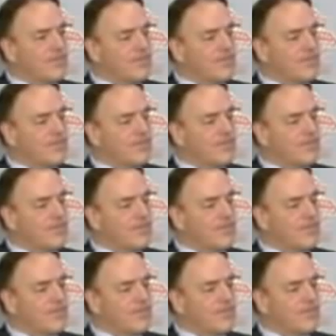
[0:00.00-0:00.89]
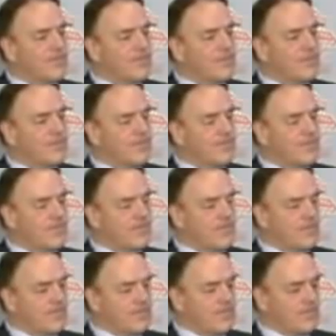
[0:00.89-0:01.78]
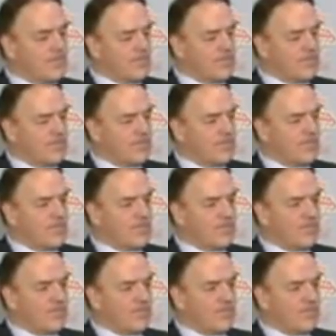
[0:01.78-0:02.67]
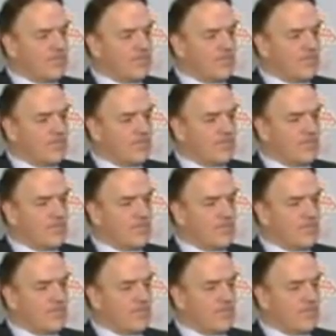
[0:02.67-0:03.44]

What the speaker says: (not speaking)